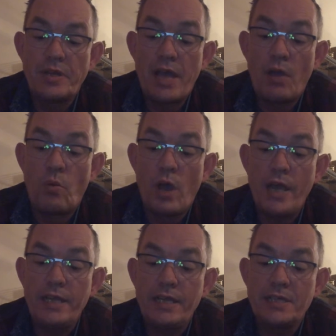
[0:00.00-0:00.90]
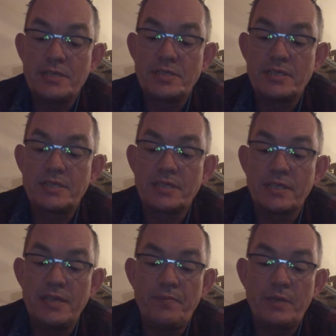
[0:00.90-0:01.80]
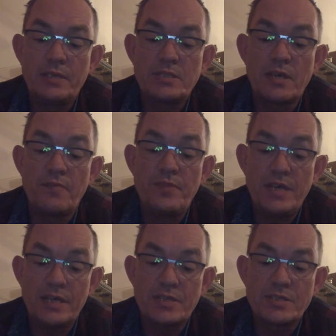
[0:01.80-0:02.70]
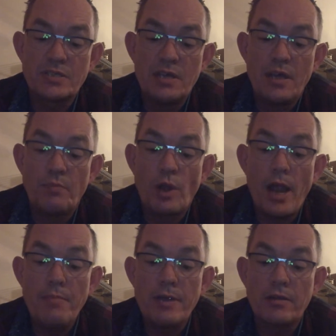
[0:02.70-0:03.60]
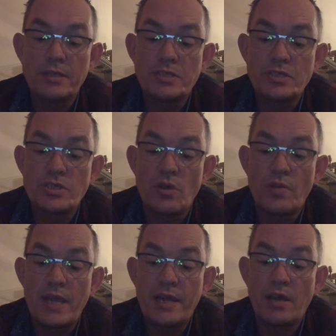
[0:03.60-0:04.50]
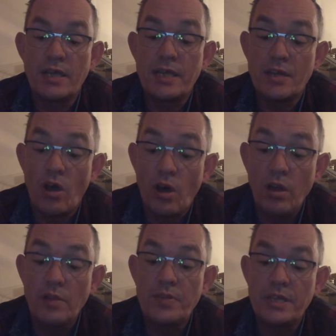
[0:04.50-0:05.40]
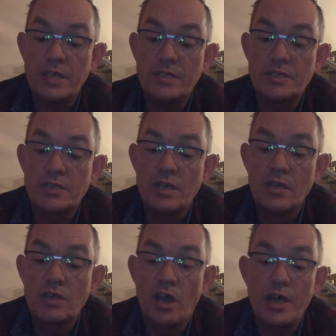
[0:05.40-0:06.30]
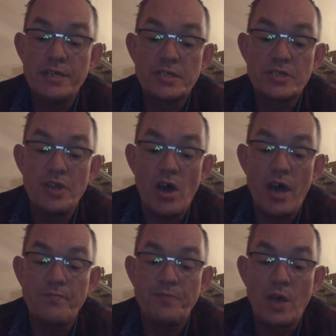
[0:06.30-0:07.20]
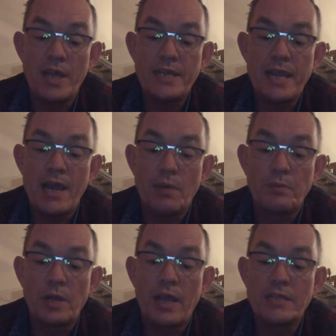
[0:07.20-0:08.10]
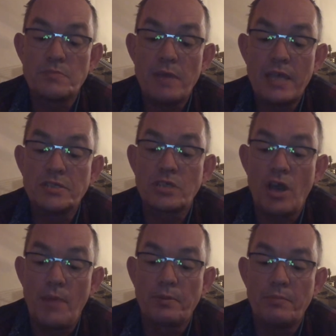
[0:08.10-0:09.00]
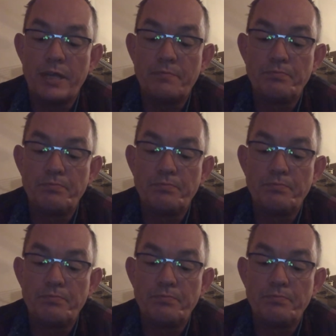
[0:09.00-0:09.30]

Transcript: now, what is the significance of this? Primarily to show that in all of these, God does not find a helper as man's complement.